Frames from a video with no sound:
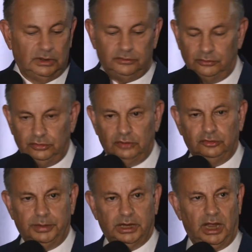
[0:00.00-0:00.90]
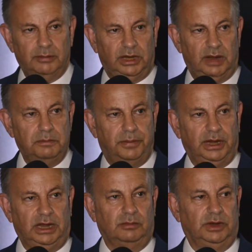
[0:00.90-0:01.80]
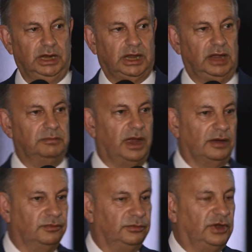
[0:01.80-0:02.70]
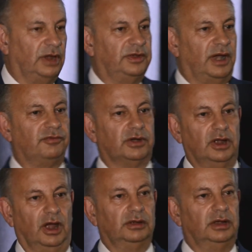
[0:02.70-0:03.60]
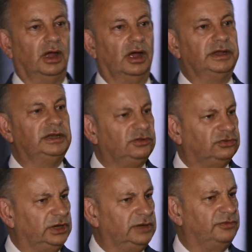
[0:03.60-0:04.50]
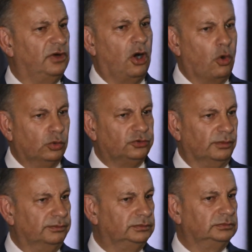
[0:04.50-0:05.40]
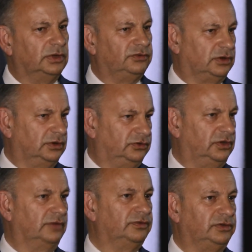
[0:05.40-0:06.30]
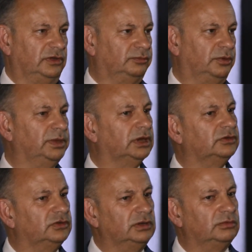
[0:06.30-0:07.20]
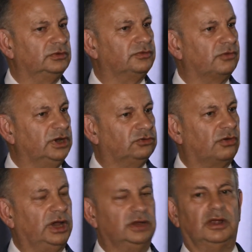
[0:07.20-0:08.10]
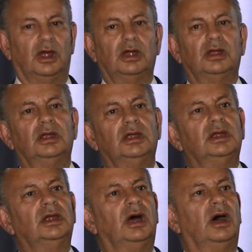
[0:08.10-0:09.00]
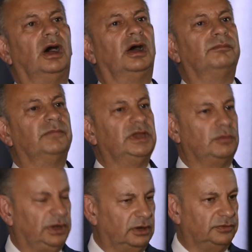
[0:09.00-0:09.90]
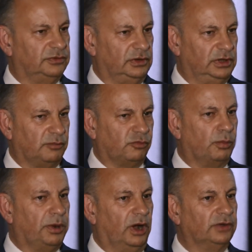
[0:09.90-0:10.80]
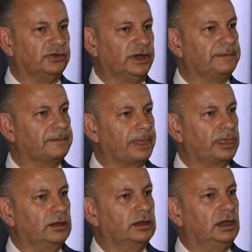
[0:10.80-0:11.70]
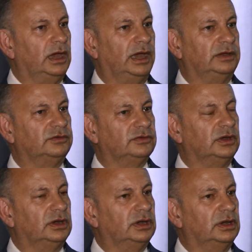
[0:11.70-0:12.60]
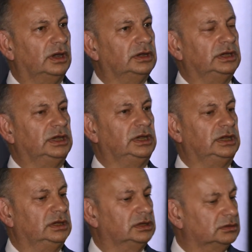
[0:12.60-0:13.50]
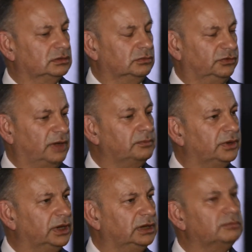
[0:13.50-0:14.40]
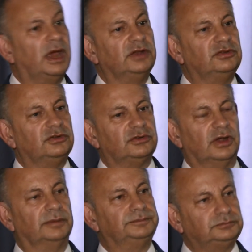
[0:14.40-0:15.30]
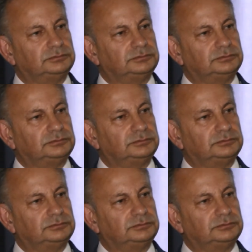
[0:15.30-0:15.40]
So Churchill became an MP when he came back from South Africa, uh, initially for Oldham as a Conservative, but because he was a free trader, um, he went over to the Liberal Party and he was MP in Manchester,